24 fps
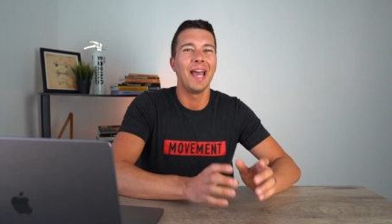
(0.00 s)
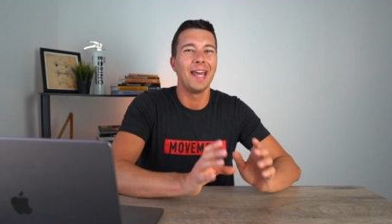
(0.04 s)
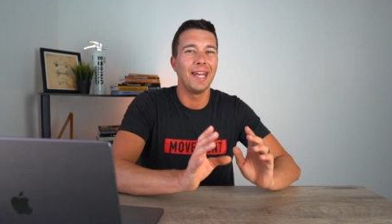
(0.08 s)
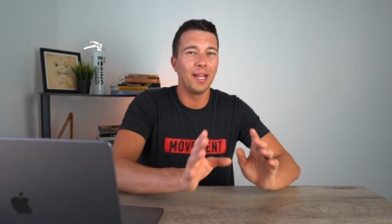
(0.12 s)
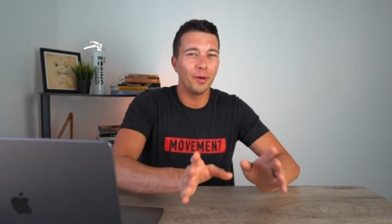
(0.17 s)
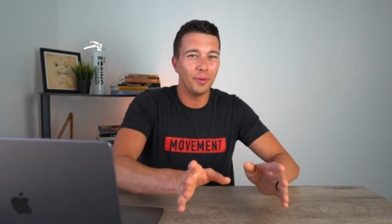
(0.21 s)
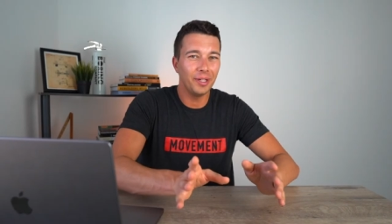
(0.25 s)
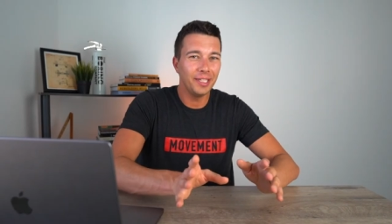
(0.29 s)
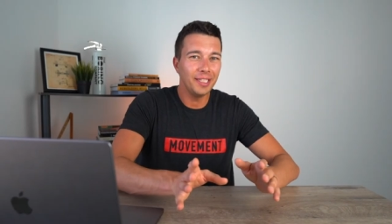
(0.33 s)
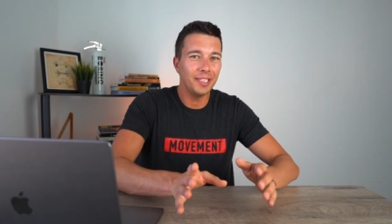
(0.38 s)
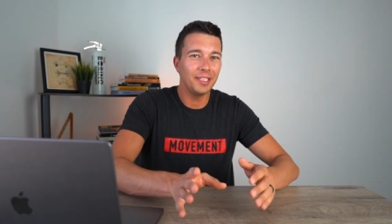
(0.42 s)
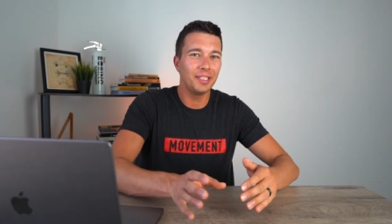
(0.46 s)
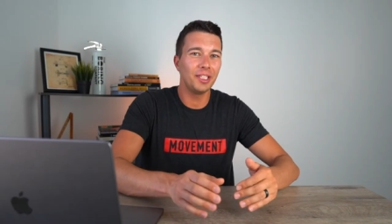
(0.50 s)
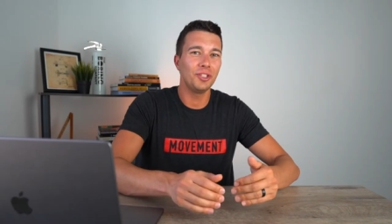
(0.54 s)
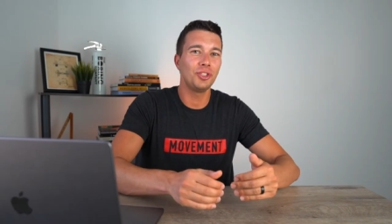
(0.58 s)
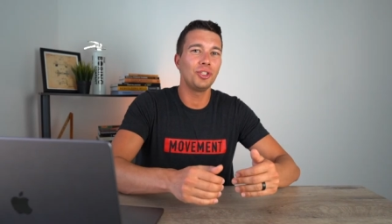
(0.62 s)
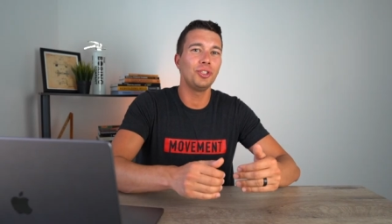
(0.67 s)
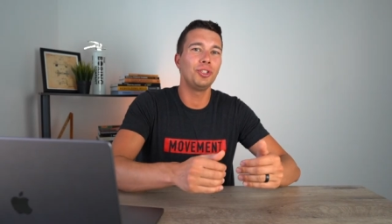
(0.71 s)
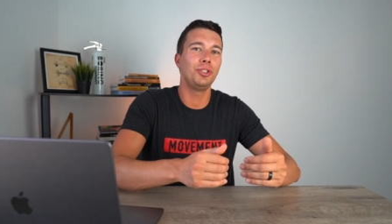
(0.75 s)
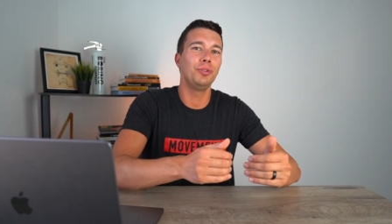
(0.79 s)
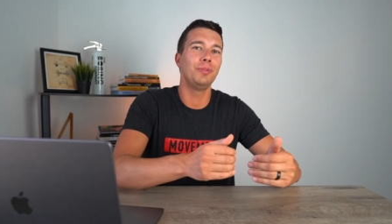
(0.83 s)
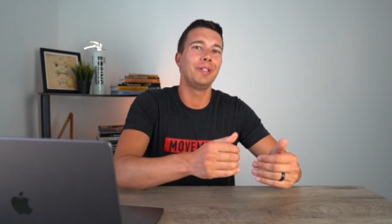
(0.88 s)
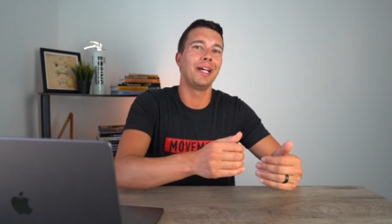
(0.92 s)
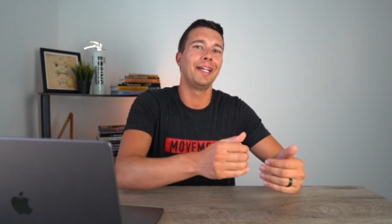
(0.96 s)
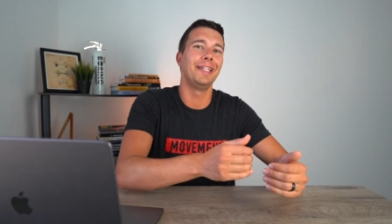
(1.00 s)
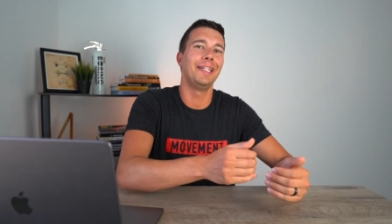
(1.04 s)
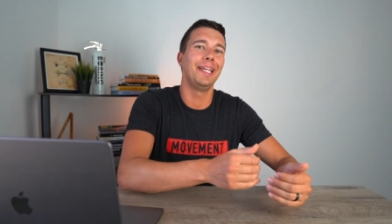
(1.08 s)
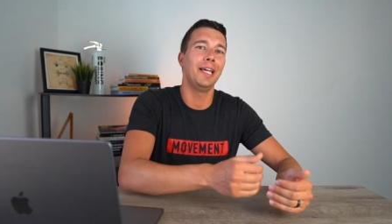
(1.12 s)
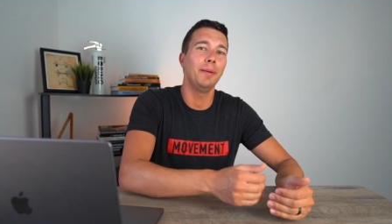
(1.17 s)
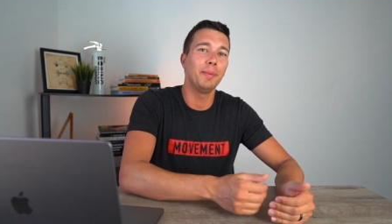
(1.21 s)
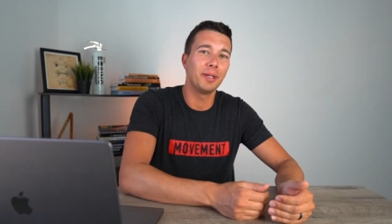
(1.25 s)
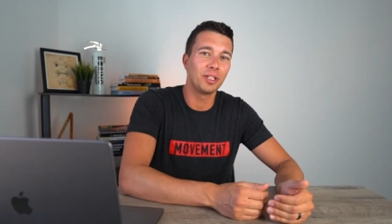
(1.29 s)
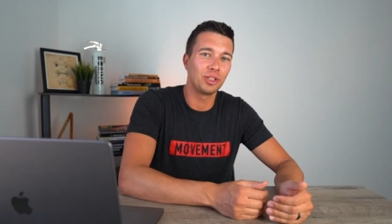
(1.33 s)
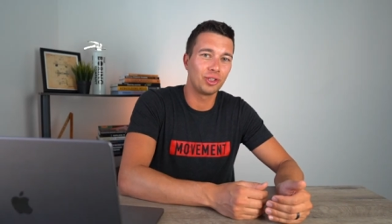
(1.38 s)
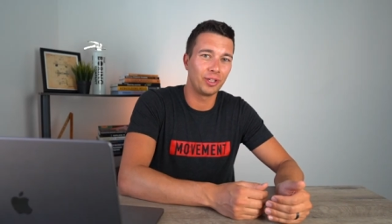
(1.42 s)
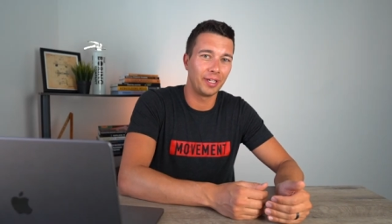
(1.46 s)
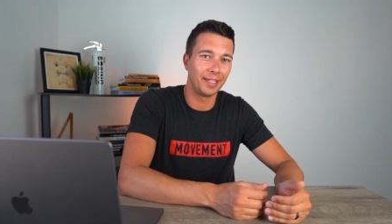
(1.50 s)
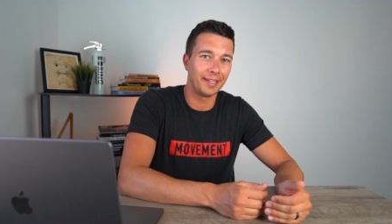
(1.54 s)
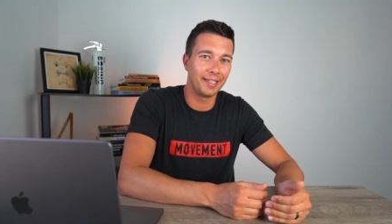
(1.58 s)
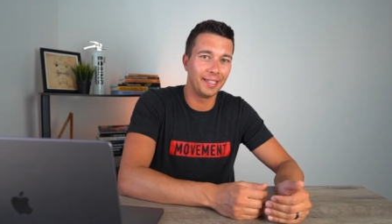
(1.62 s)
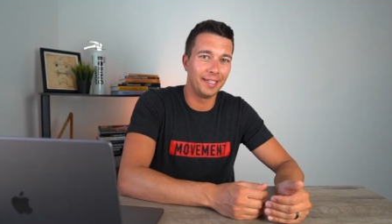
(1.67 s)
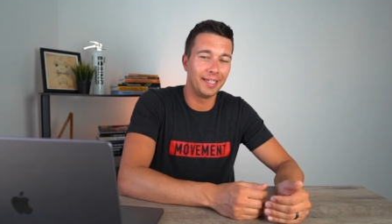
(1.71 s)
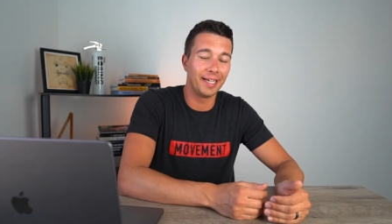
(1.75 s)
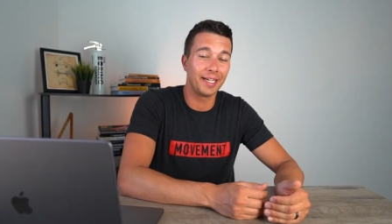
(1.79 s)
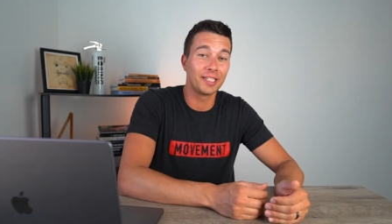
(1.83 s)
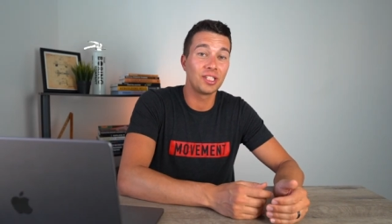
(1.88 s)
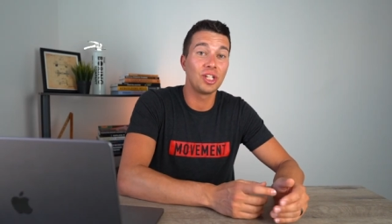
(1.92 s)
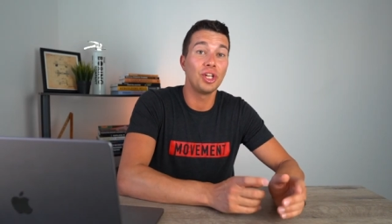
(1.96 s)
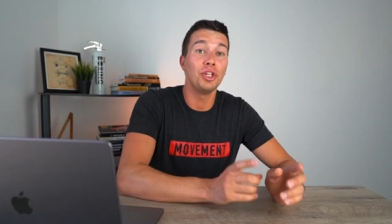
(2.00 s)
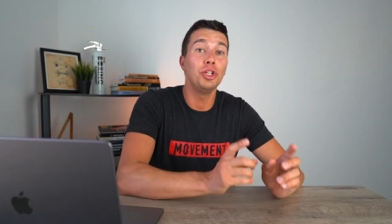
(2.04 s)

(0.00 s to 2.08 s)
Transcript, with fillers: Now, in addition to dynamic strength index,